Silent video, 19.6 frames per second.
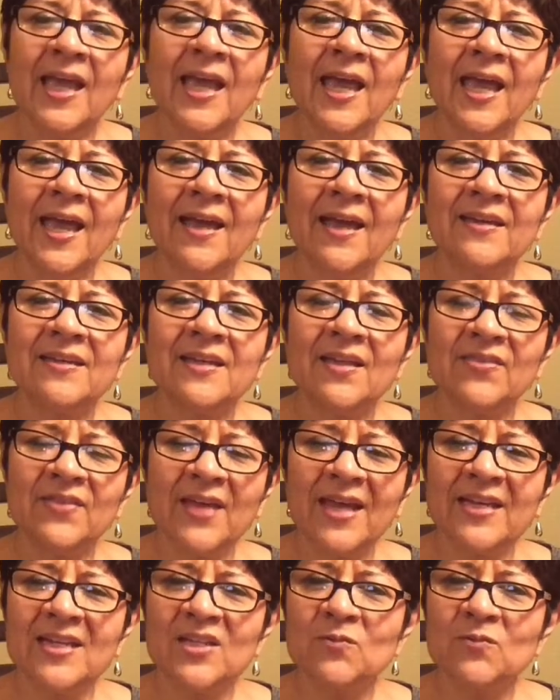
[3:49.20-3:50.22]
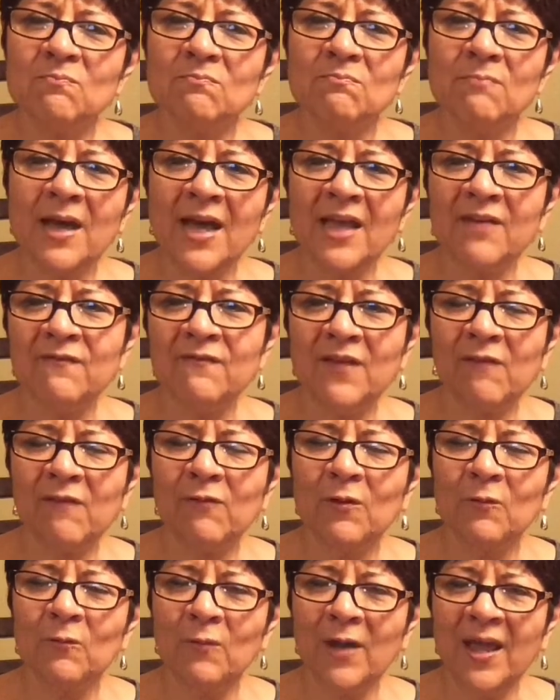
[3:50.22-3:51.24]
And that is my
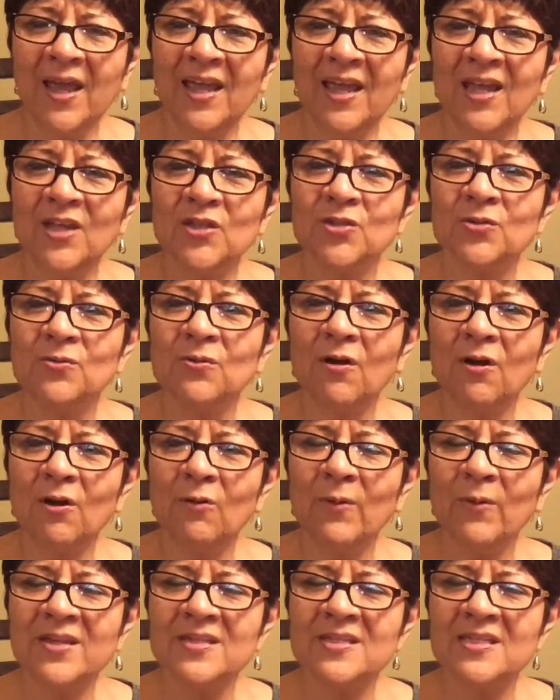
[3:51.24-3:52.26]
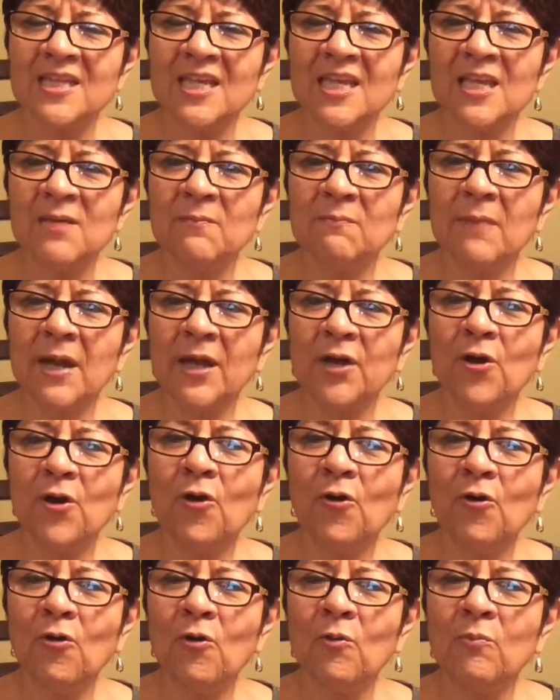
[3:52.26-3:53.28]
favorite way to always keep my
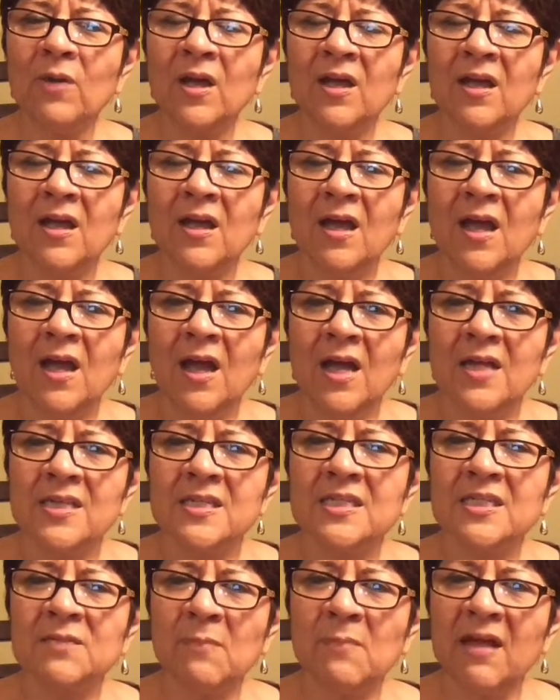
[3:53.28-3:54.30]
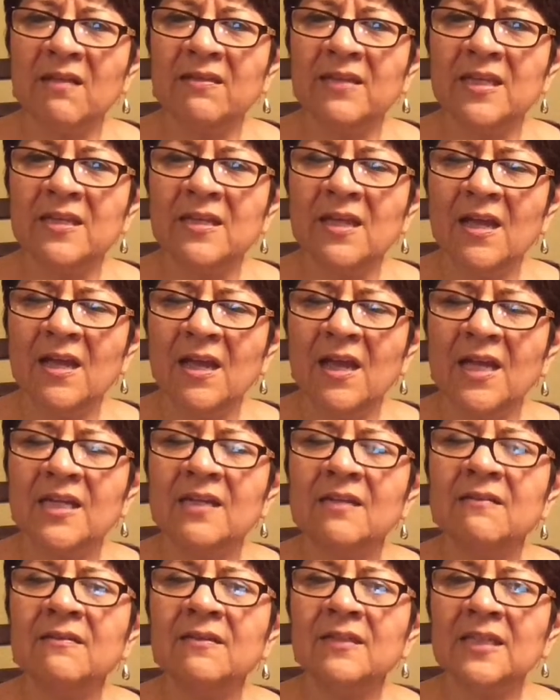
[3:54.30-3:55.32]
home smelling
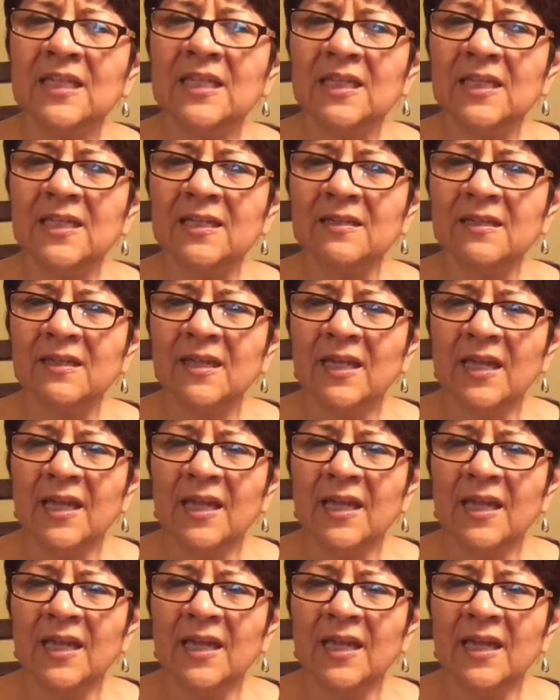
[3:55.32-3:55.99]
clean,